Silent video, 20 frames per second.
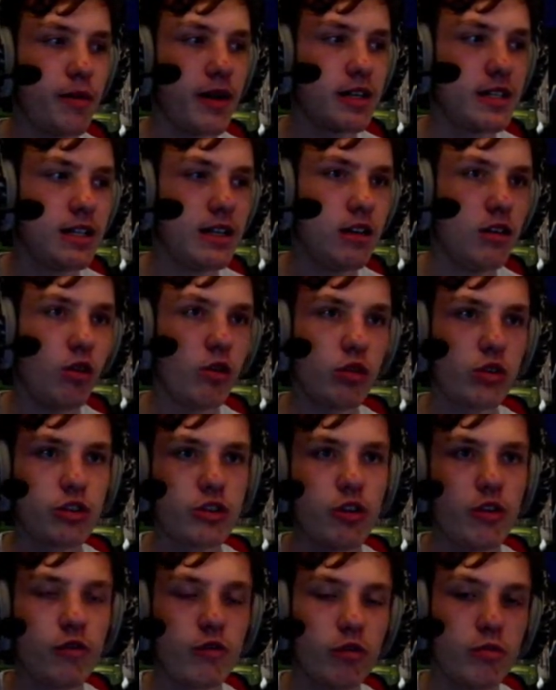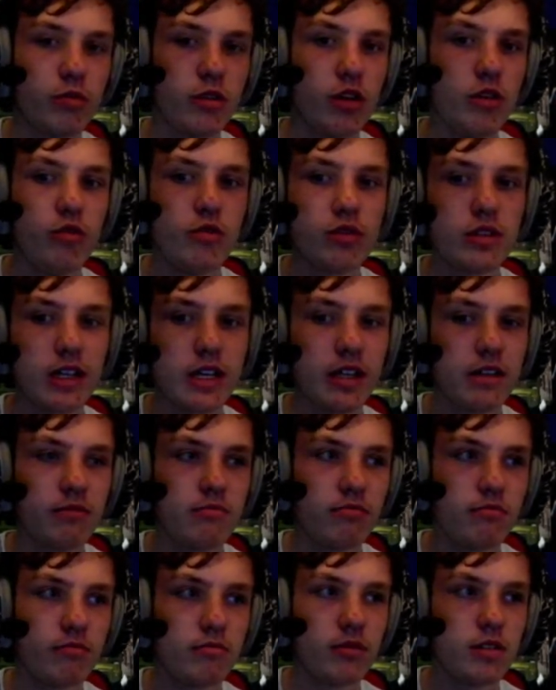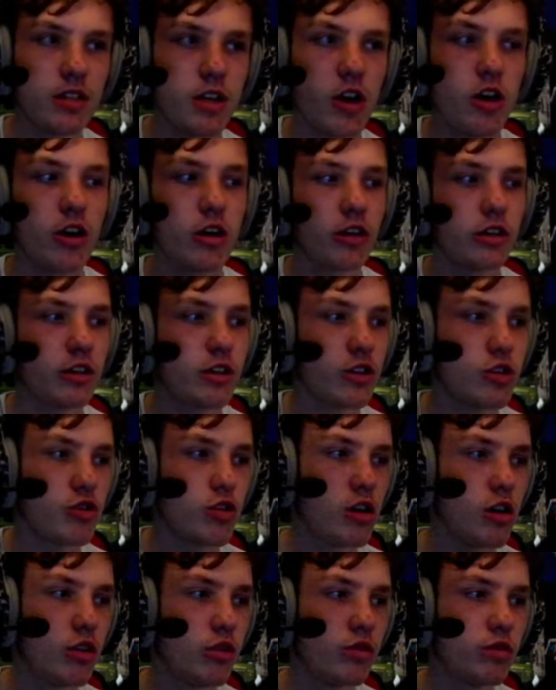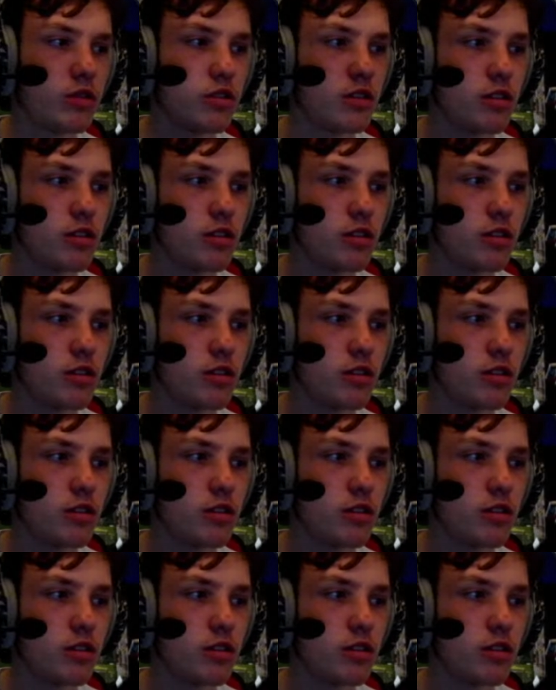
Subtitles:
it basically locks you from using certain controls.